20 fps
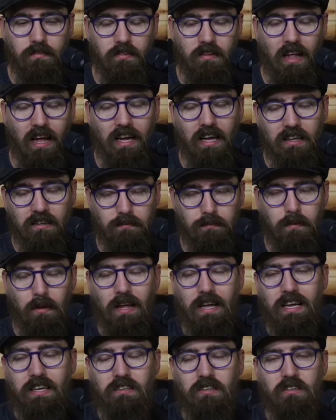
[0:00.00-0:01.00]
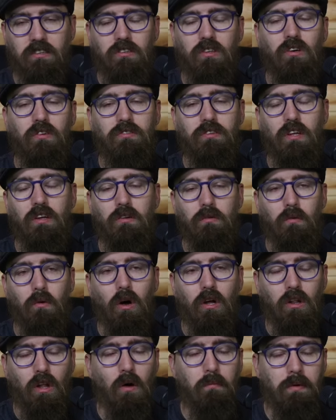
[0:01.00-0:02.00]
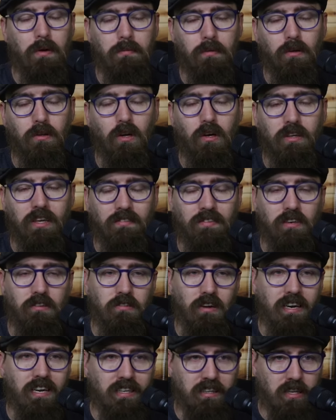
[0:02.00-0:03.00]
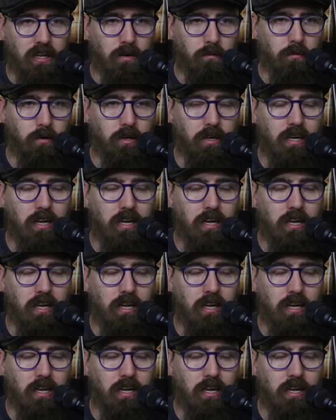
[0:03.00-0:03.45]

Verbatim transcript: like as players and stuff. That what a lot of people are not giving credit to